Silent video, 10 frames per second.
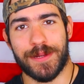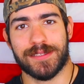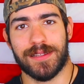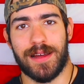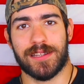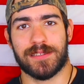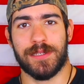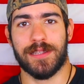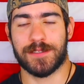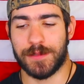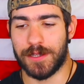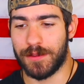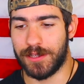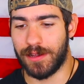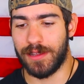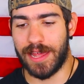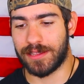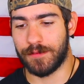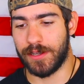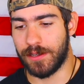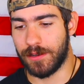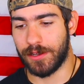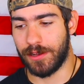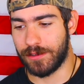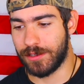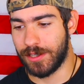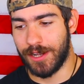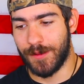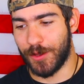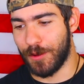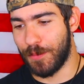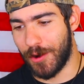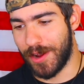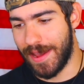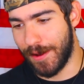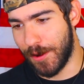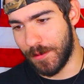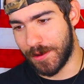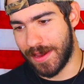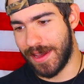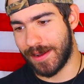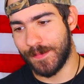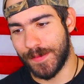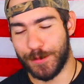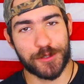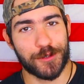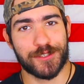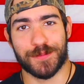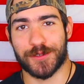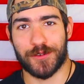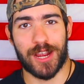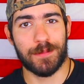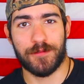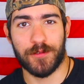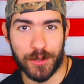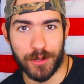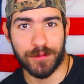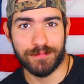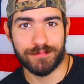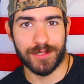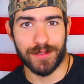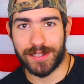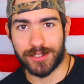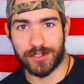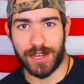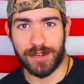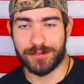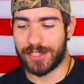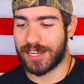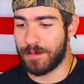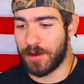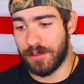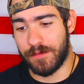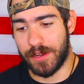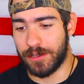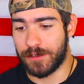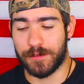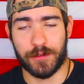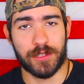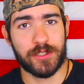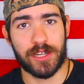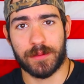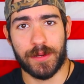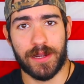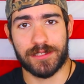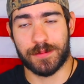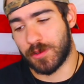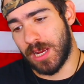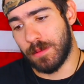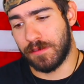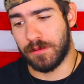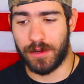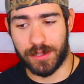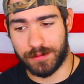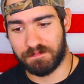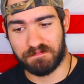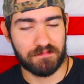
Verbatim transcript: means a lot to me, lets me know that y'all like the video, y'all are y'all are part of Hangover Gang. Be sure to subscribe if you're new and you like the channel. Check out my other videos, feel free to check them out. Subscribe if you want